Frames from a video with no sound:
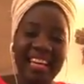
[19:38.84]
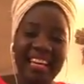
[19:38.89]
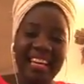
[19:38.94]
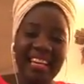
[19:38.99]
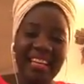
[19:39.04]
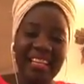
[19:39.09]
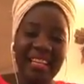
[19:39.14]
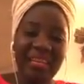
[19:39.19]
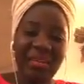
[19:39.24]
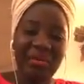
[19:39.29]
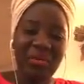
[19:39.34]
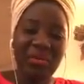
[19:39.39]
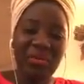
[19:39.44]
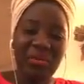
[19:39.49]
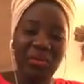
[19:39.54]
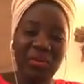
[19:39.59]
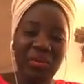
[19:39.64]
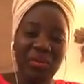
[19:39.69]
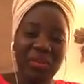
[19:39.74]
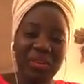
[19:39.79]
In a
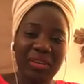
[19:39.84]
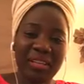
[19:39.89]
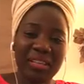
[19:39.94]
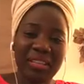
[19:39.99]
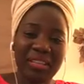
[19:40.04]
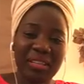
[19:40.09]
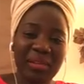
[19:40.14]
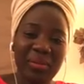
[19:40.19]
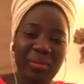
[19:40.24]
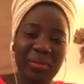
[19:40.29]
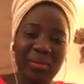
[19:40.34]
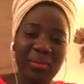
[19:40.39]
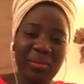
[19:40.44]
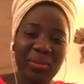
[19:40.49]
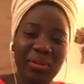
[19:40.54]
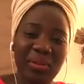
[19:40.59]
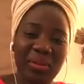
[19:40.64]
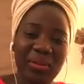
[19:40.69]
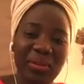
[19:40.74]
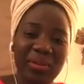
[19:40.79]
war at
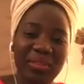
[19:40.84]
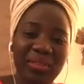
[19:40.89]
war.